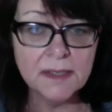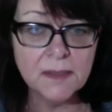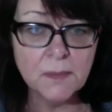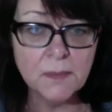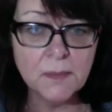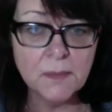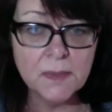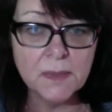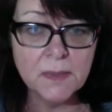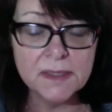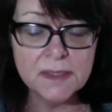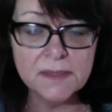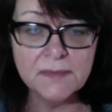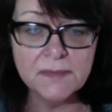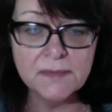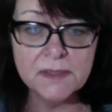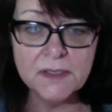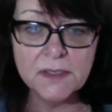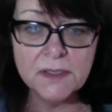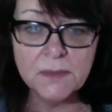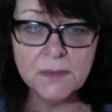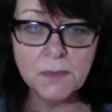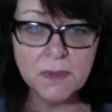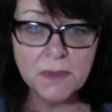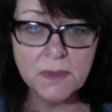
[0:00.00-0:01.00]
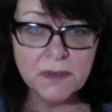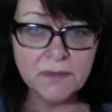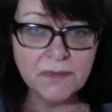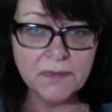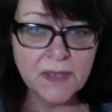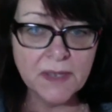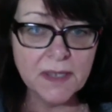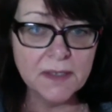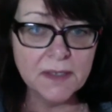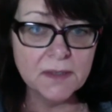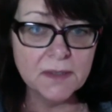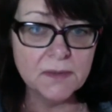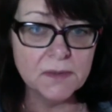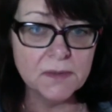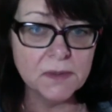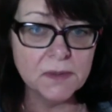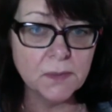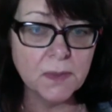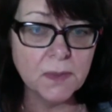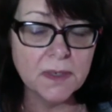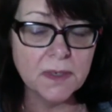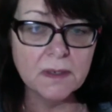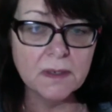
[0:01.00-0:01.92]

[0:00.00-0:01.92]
like what is vision, what are values,